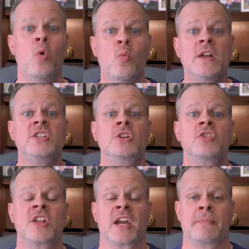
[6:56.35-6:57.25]
What do you
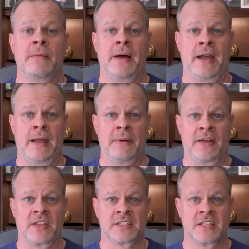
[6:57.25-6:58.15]
think about my
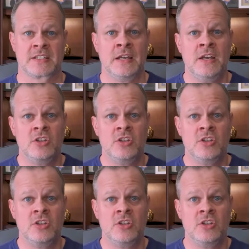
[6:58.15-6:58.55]
hypothesis?